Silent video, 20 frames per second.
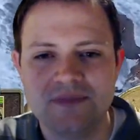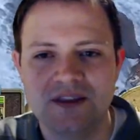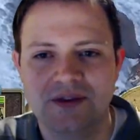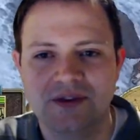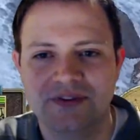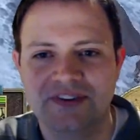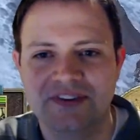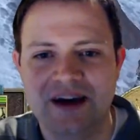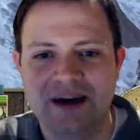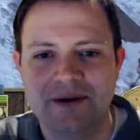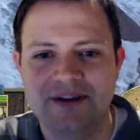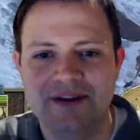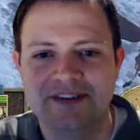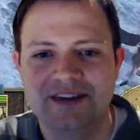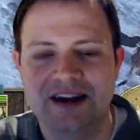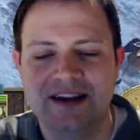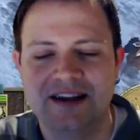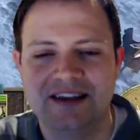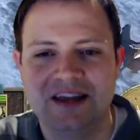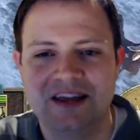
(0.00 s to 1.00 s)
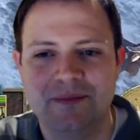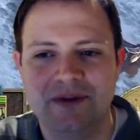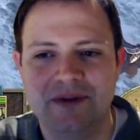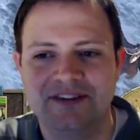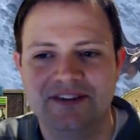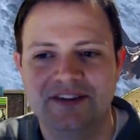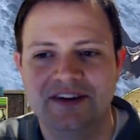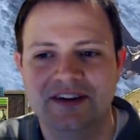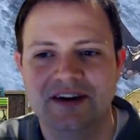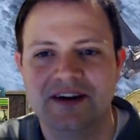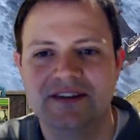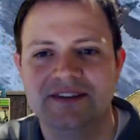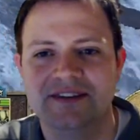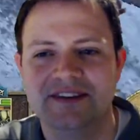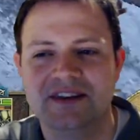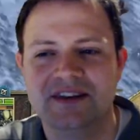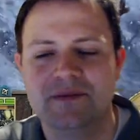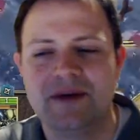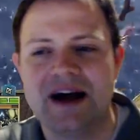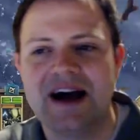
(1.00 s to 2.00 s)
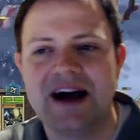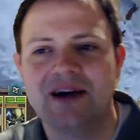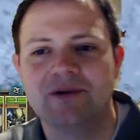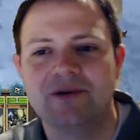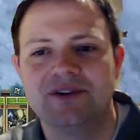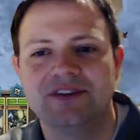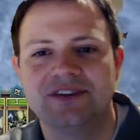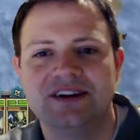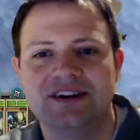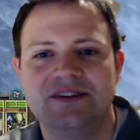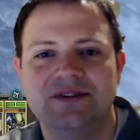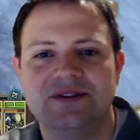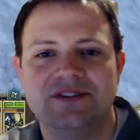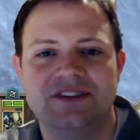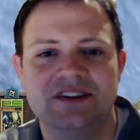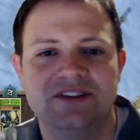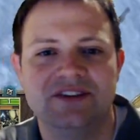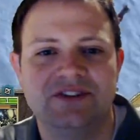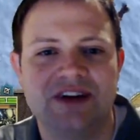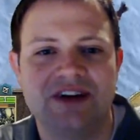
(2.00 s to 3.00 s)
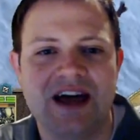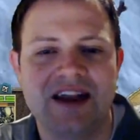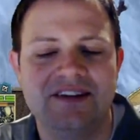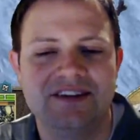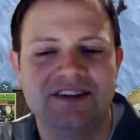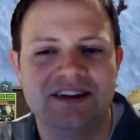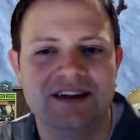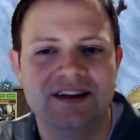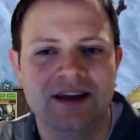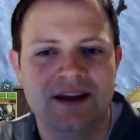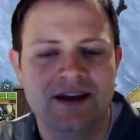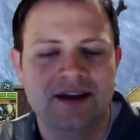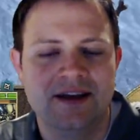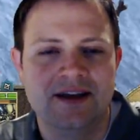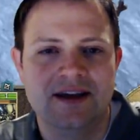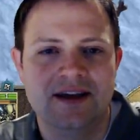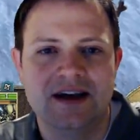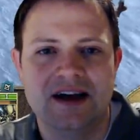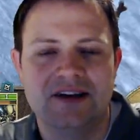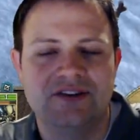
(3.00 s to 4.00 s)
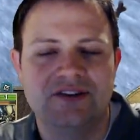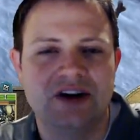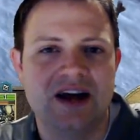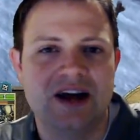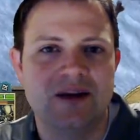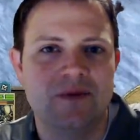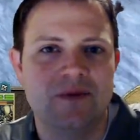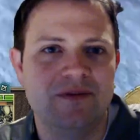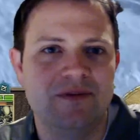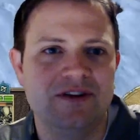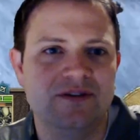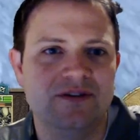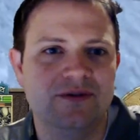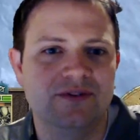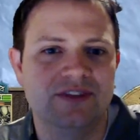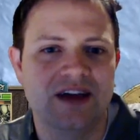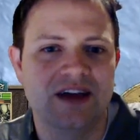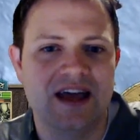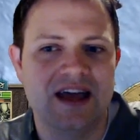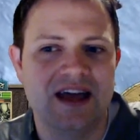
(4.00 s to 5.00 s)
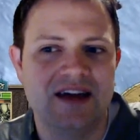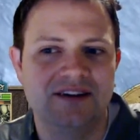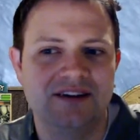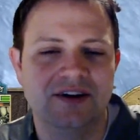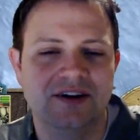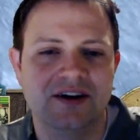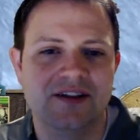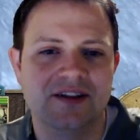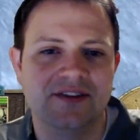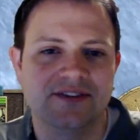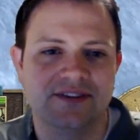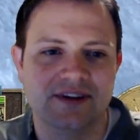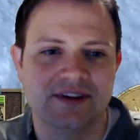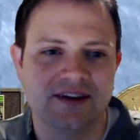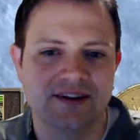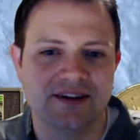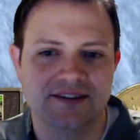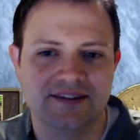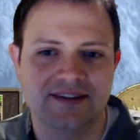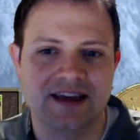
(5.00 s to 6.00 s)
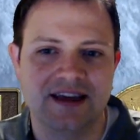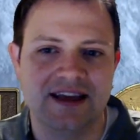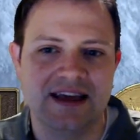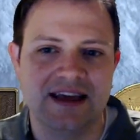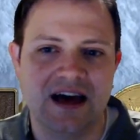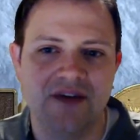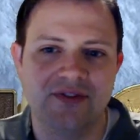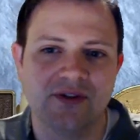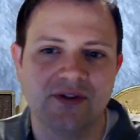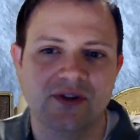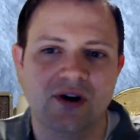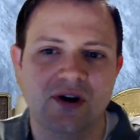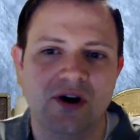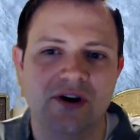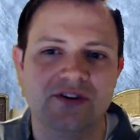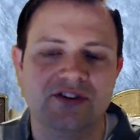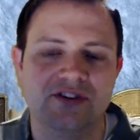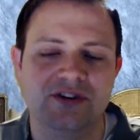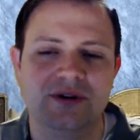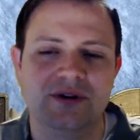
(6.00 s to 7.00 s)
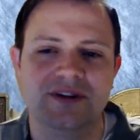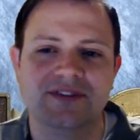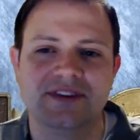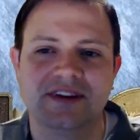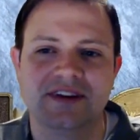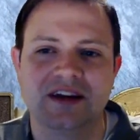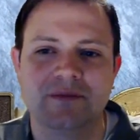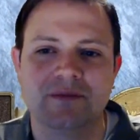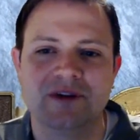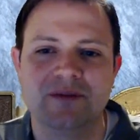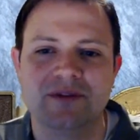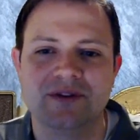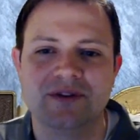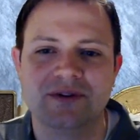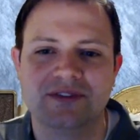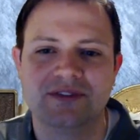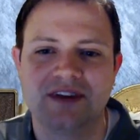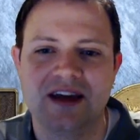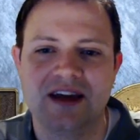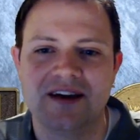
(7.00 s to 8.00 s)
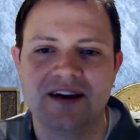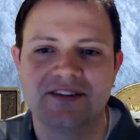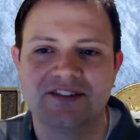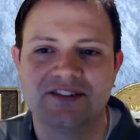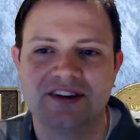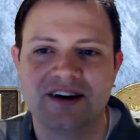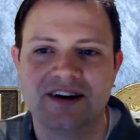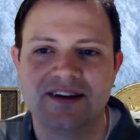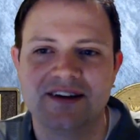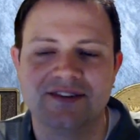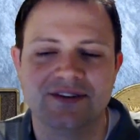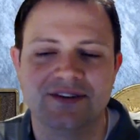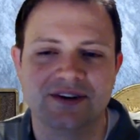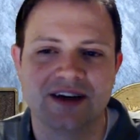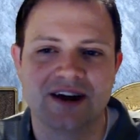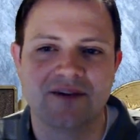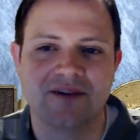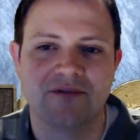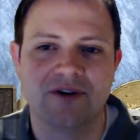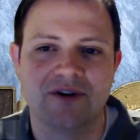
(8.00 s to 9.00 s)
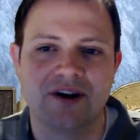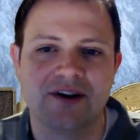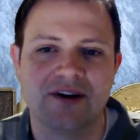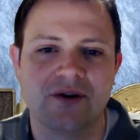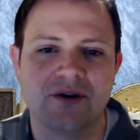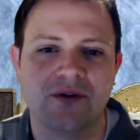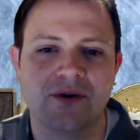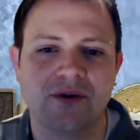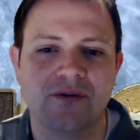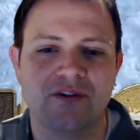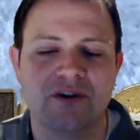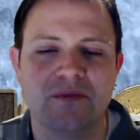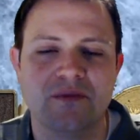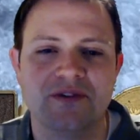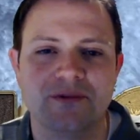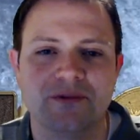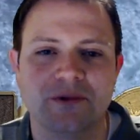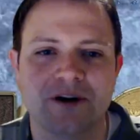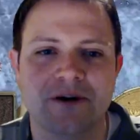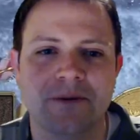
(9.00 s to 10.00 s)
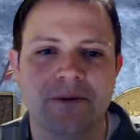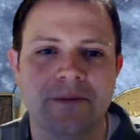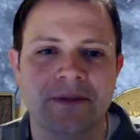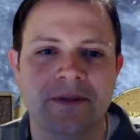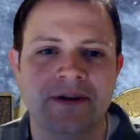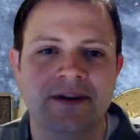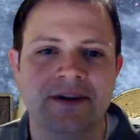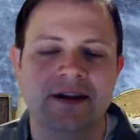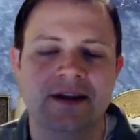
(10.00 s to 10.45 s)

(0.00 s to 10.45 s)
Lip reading: You'll see how he's kind of keeping his guns in the back, which is an interesting strategy, trying to maybe use the handguns to take out the large units that come in. But those Chaos Chariots are kind of running all over him as well.